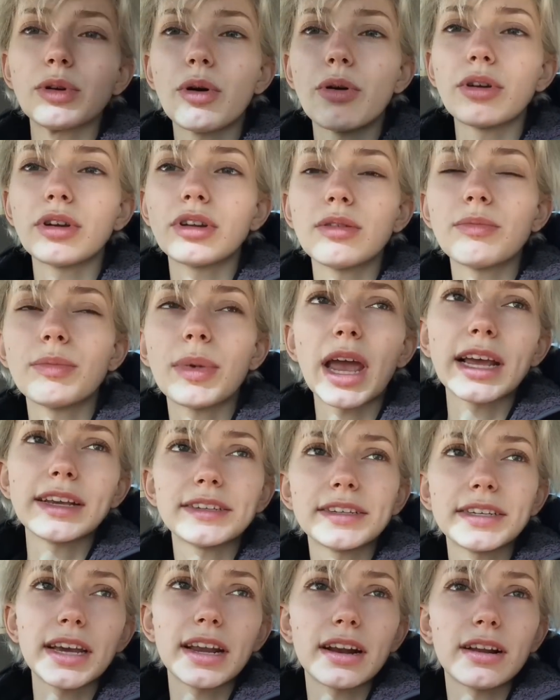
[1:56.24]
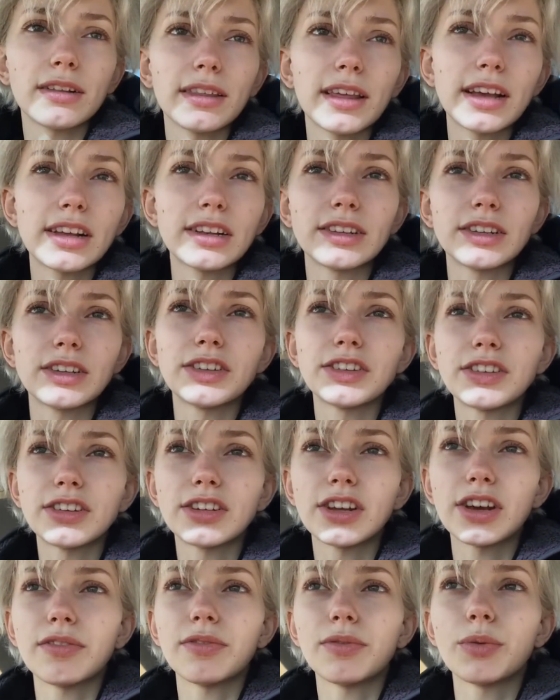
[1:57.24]
going to the bank to get all that
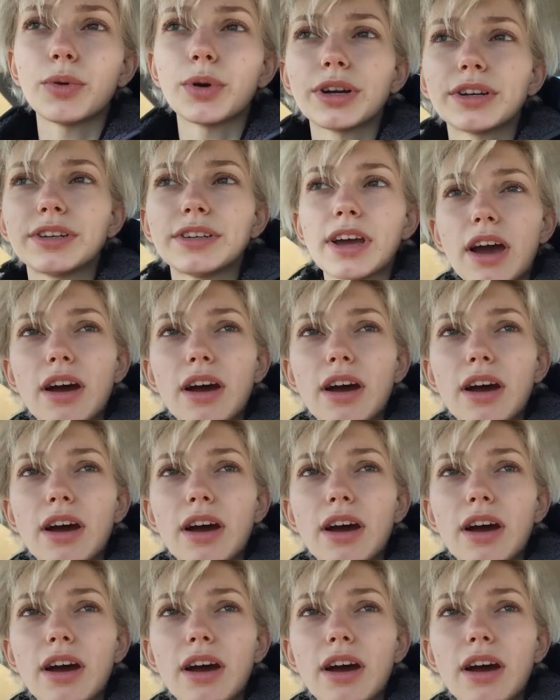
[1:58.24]
stuff worked